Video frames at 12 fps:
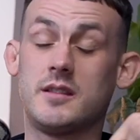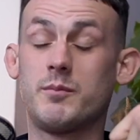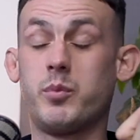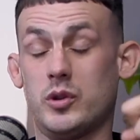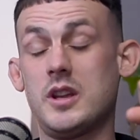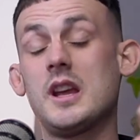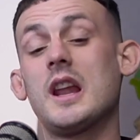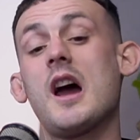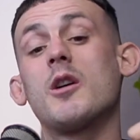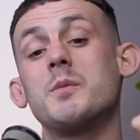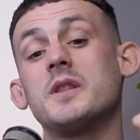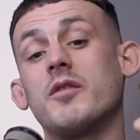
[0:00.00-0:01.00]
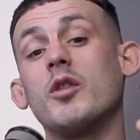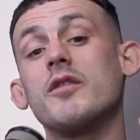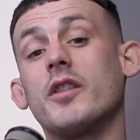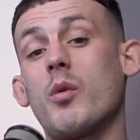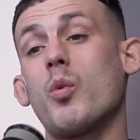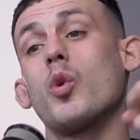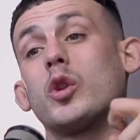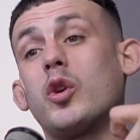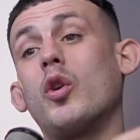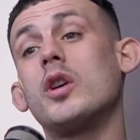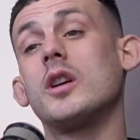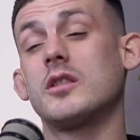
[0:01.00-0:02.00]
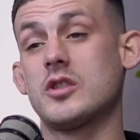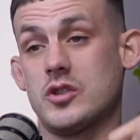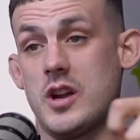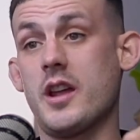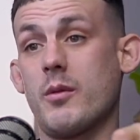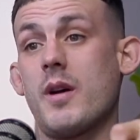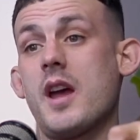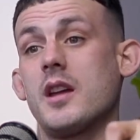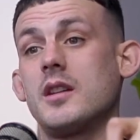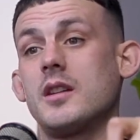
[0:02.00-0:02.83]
But they allowed me to fight for the world title straight away.